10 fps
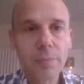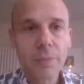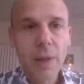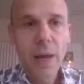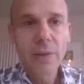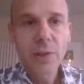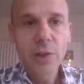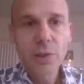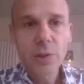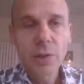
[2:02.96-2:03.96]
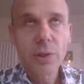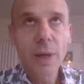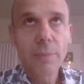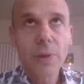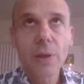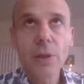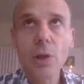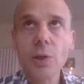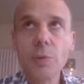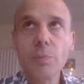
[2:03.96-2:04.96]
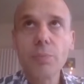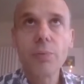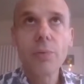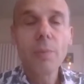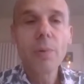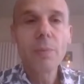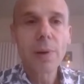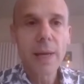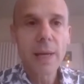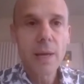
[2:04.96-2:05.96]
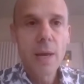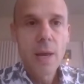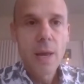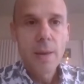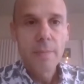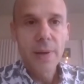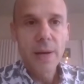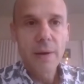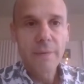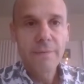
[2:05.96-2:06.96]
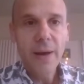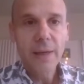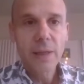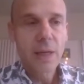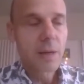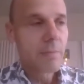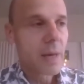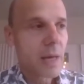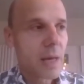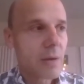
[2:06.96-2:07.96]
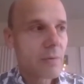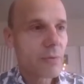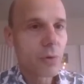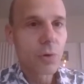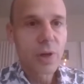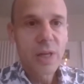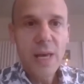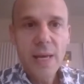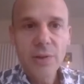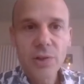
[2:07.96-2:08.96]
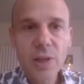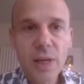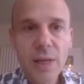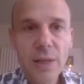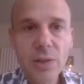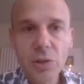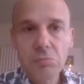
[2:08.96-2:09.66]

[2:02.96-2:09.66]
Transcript: And this is something that's probably been affecting me for years and years.